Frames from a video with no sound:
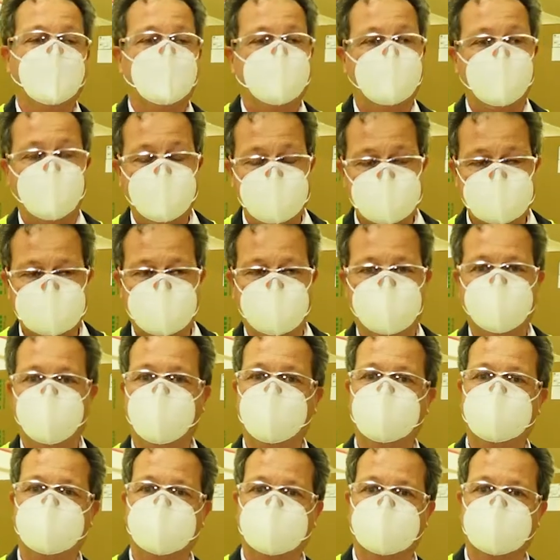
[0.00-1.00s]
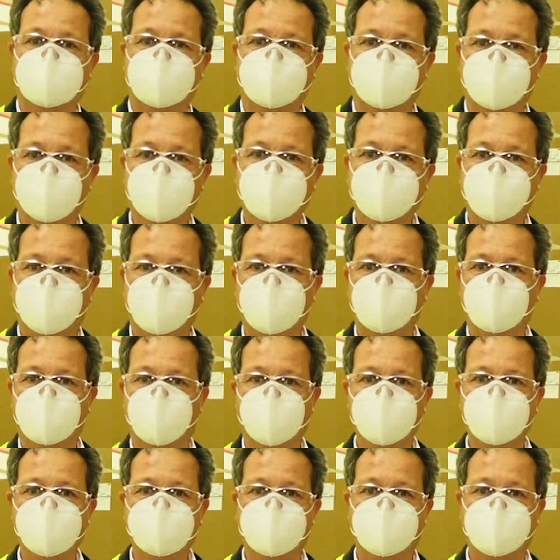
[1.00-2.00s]
Yes, that makes it somehow
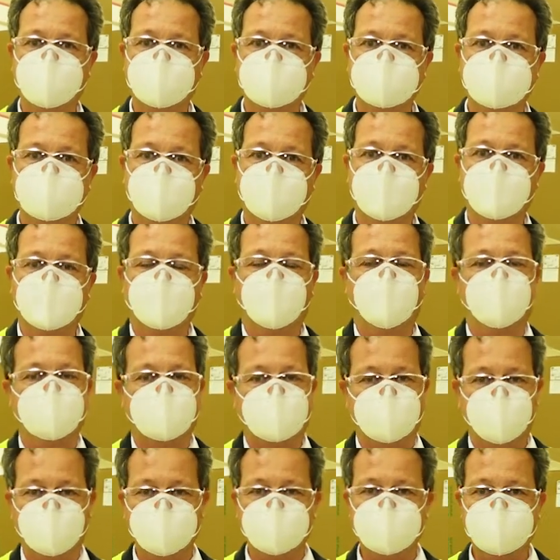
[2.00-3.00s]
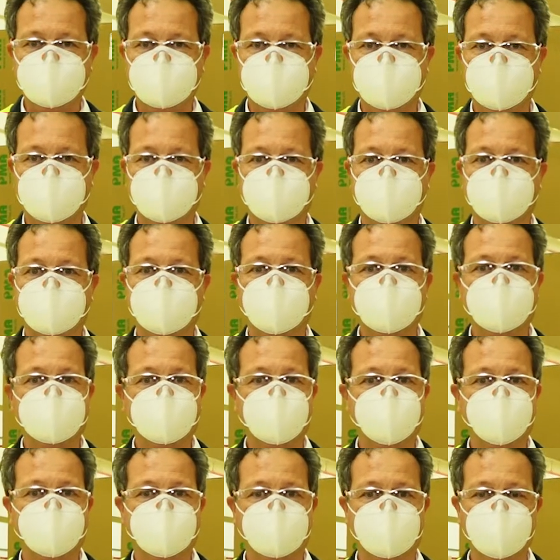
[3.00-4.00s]
complex. On the other hand, that
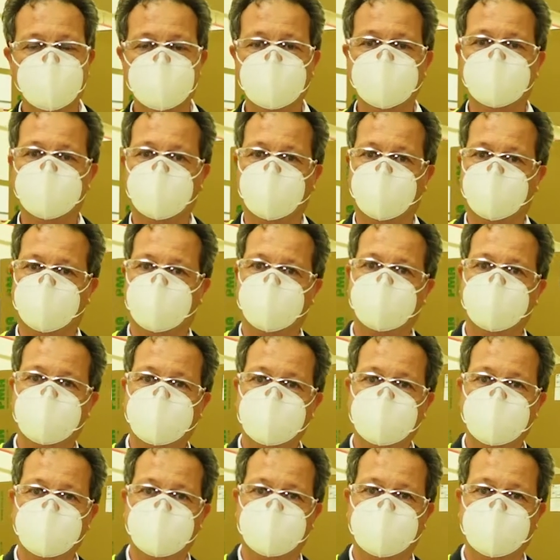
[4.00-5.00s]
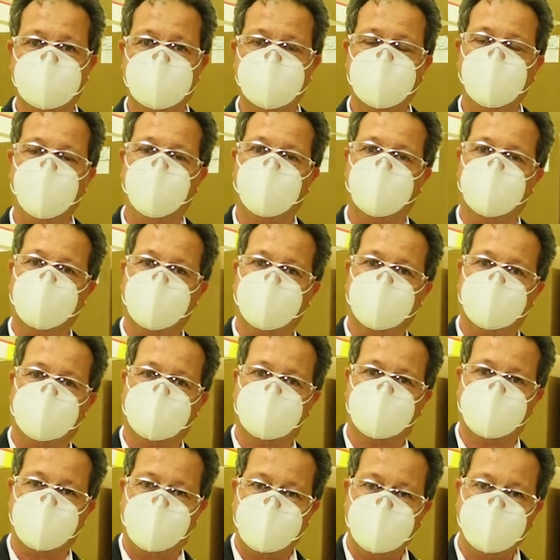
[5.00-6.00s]
gives you the possibility to have
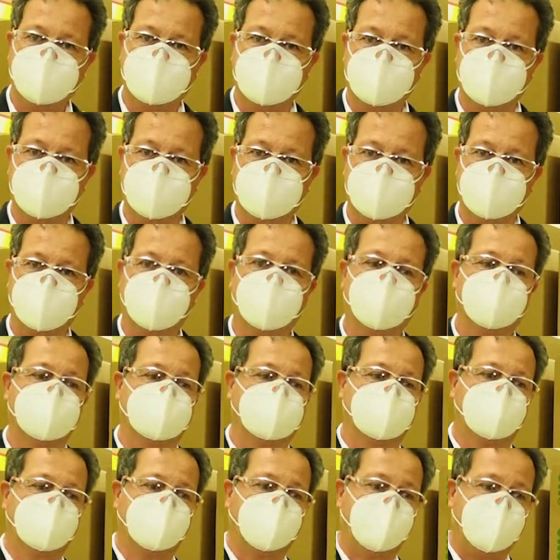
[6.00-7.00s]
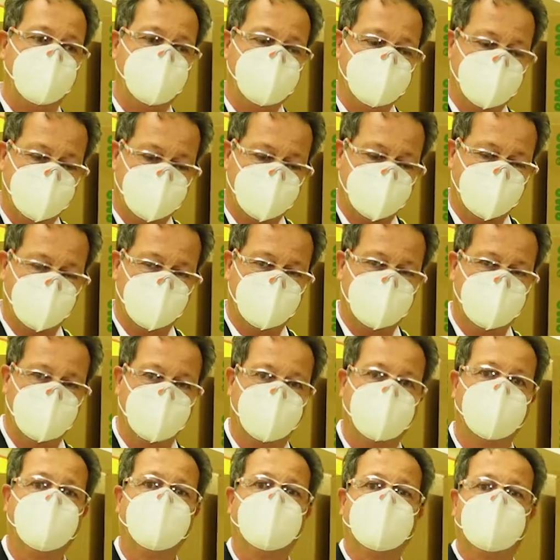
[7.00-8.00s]
the right product with the right
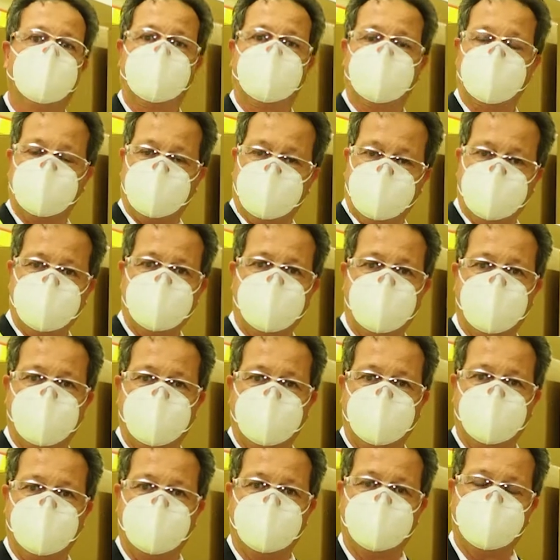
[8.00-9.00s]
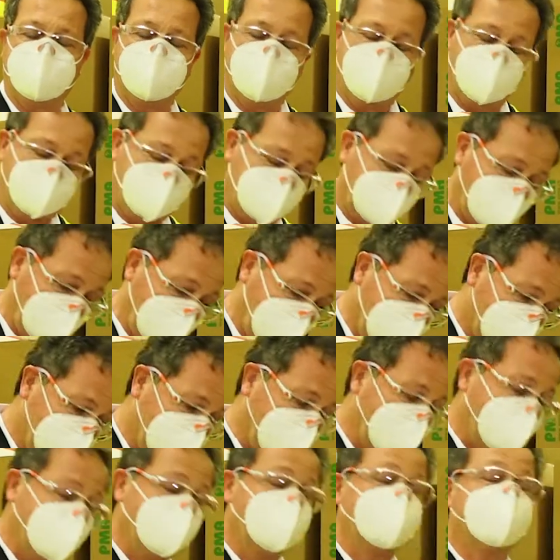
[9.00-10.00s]
performance at the right price, at the
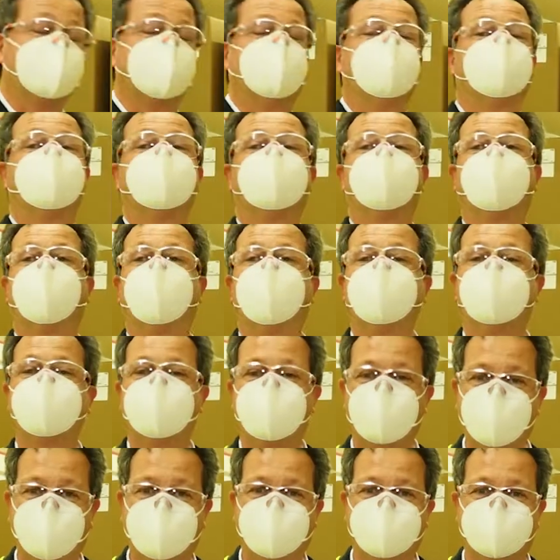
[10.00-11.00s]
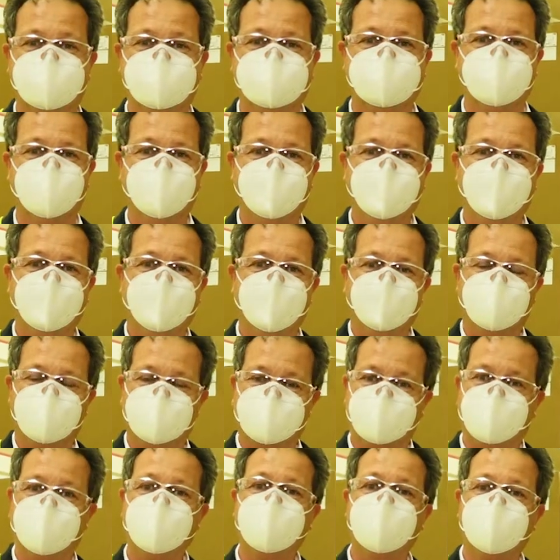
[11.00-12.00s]
right place. So
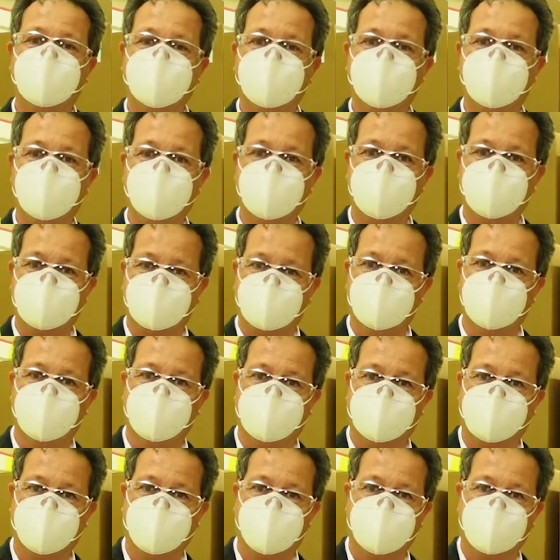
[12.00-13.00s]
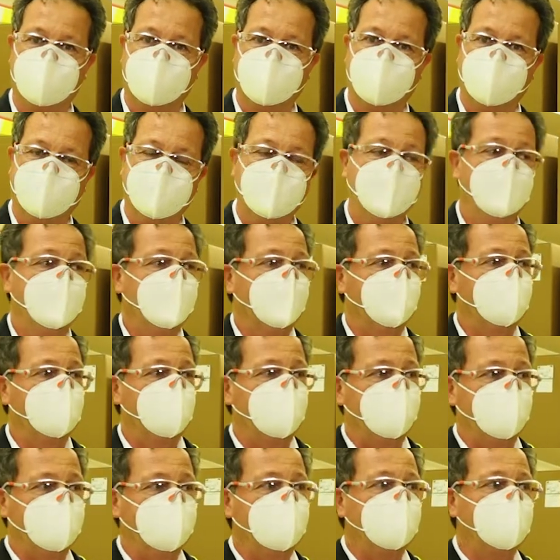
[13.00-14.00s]
that's what we are doing. We
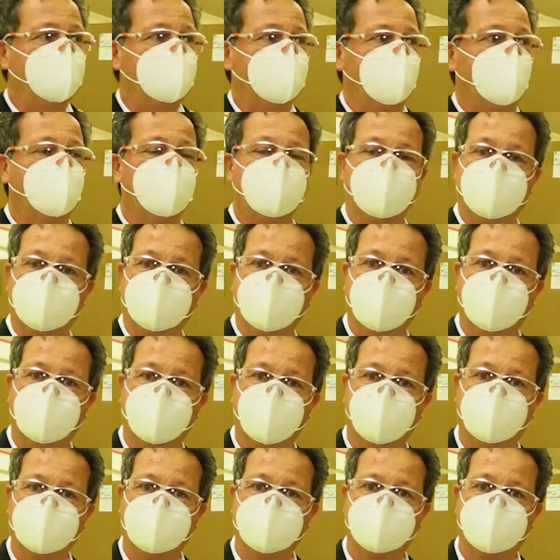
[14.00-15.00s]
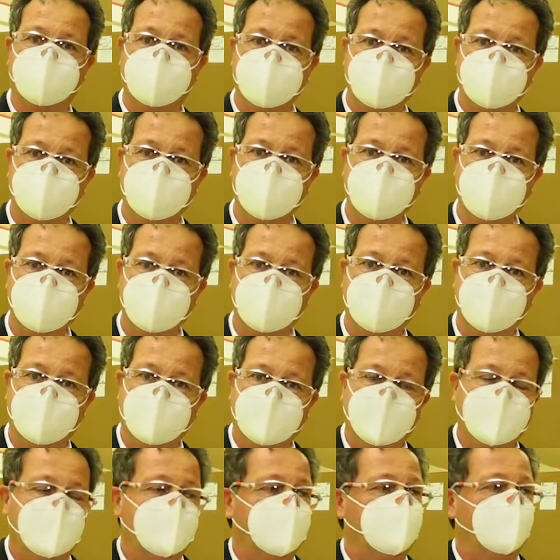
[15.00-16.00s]
are here roughly 100 people.
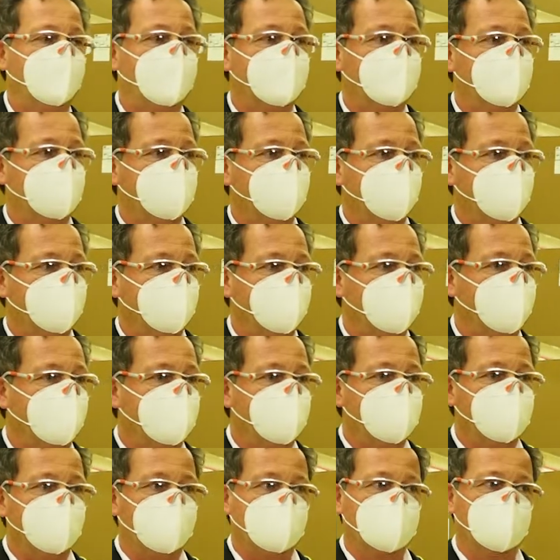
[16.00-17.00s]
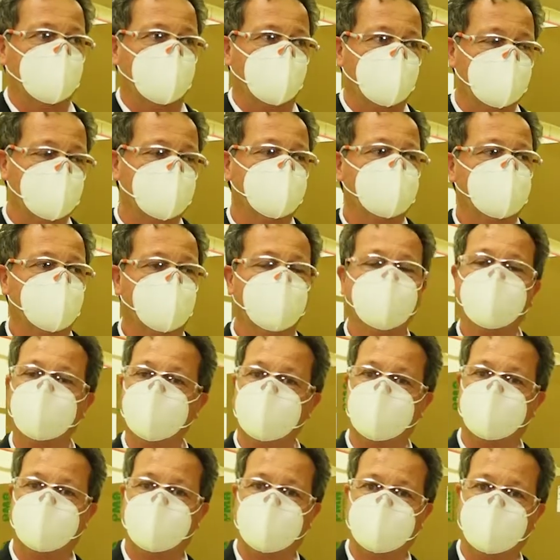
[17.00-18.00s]
Like I was saying, we do a lot of
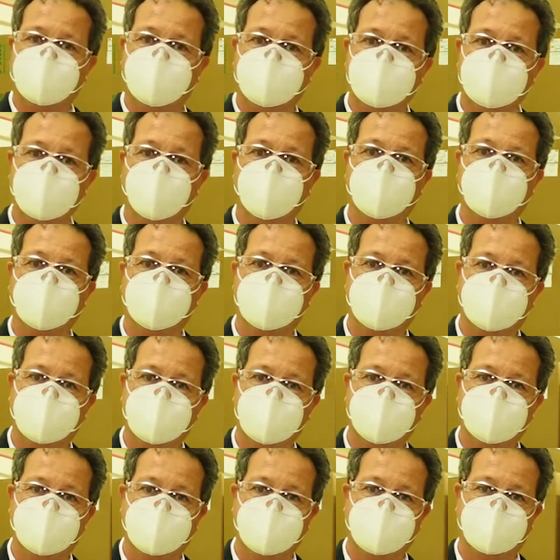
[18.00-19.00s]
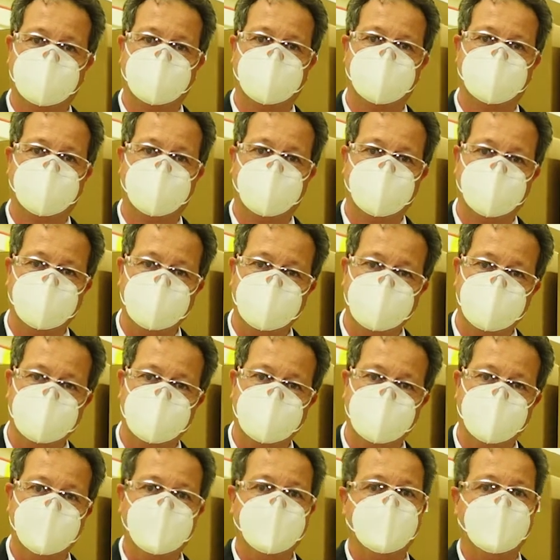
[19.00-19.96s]
conduits, about 300 kilometers per week.